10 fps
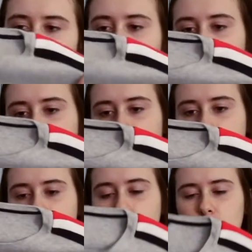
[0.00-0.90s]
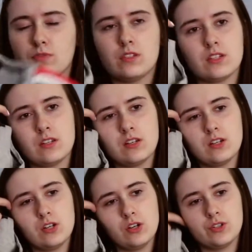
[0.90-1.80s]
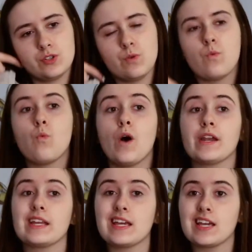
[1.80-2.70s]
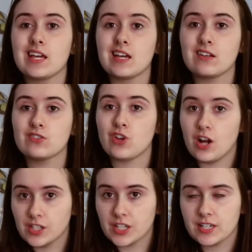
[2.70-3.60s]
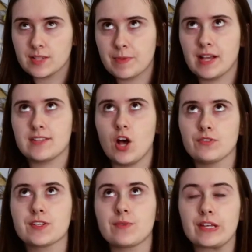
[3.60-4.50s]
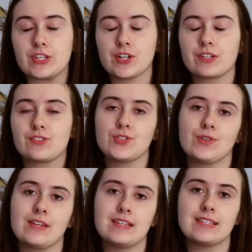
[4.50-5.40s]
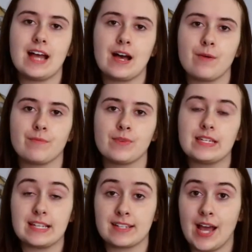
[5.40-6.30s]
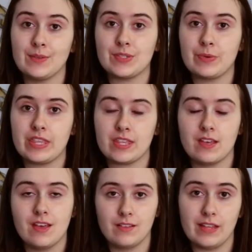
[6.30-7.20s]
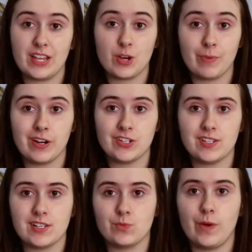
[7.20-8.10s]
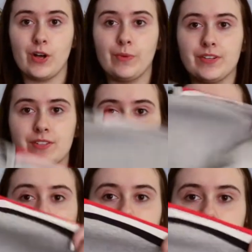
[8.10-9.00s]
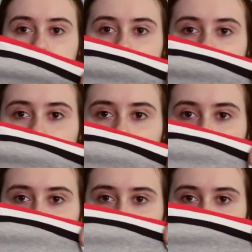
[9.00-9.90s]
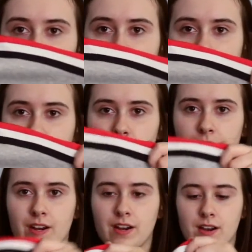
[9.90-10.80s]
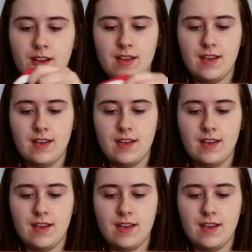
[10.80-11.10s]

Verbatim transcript: think this was around twenty dollars because also they took student um, discounts with like your purchase as well, which is awesome. So it's just this sweater,